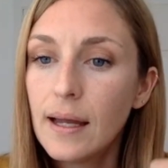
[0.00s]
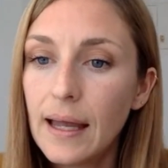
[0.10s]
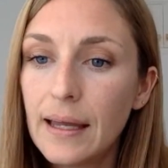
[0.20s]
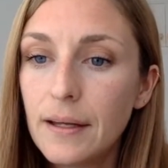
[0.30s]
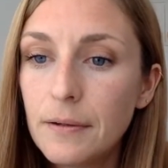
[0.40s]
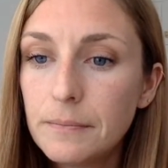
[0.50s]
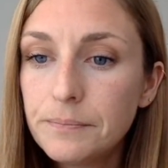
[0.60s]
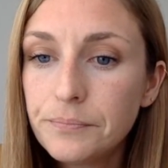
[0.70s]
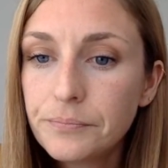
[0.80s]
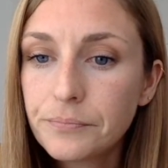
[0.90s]

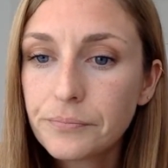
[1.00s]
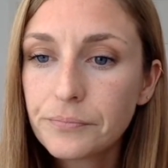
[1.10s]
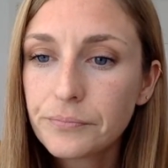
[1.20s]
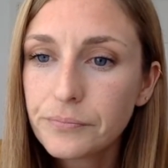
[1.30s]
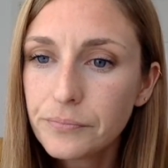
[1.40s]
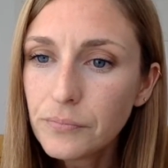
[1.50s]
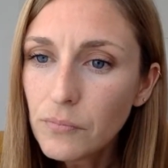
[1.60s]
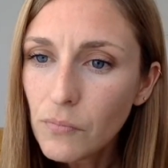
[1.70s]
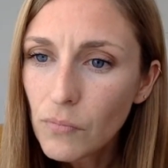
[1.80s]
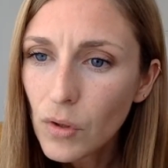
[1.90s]
All
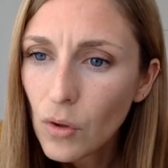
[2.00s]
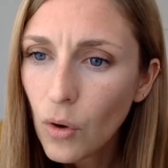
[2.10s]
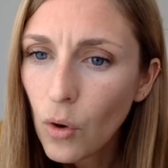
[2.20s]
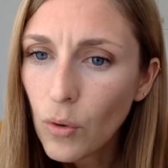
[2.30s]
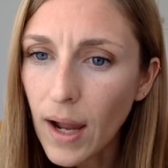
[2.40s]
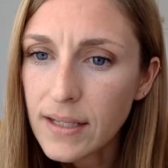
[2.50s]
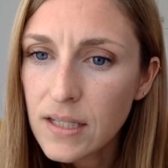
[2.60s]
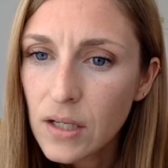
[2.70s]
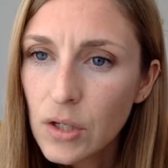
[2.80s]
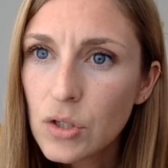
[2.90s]

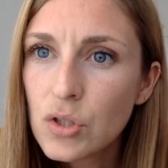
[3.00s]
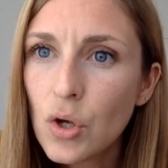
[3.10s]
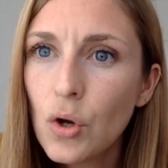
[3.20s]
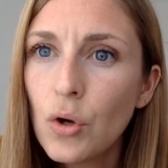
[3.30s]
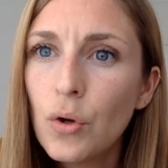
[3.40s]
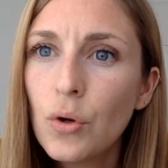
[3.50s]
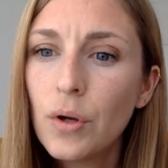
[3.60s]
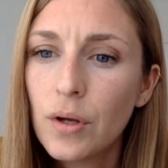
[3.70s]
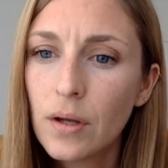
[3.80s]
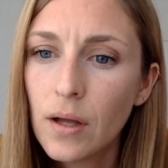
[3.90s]
right, so
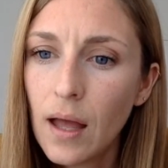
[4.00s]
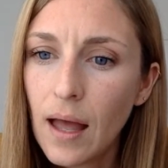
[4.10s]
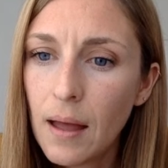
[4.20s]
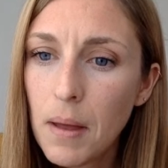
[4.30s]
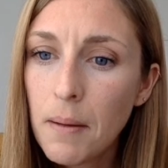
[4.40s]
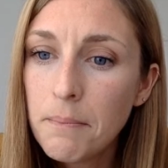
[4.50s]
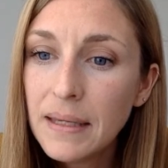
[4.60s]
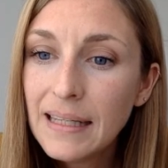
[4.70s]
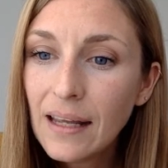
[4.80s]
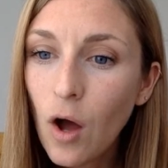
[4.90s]
a
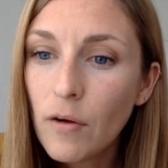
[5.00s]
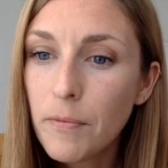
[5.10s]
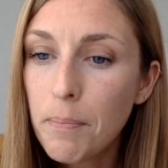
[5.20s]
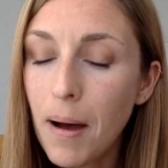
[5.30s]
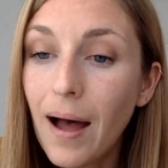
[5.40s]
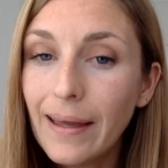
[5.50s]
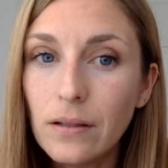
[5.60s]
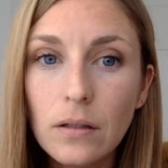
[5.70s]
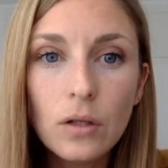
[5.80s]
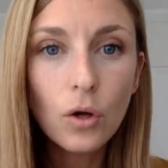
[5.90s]
meaning of a
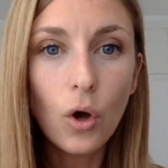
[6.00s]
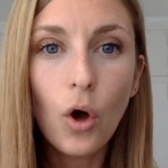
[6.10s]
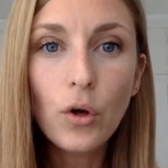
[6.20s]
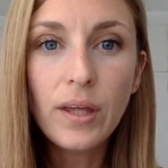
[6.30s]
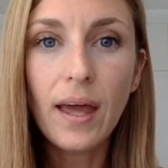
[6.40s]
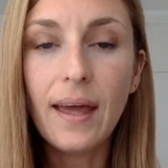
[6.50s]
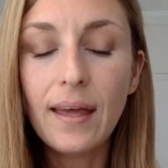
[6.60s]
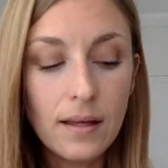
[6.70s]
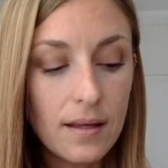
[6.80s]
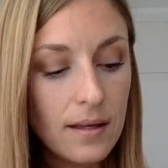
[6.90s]
pile.
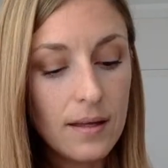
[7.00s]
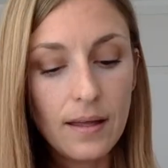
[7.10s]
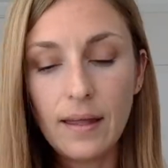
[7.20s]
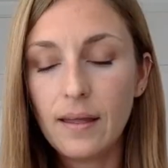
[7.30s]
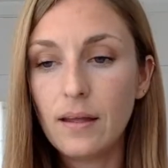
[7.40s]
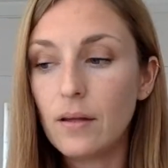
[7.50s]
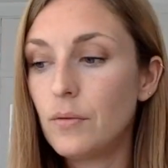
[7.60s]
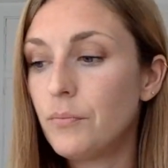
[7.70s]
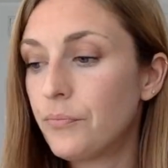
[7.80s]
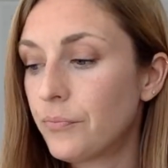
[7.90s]
Okay,
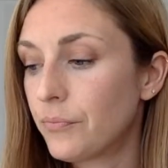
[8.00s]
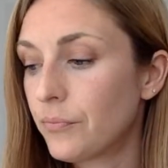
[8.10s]
a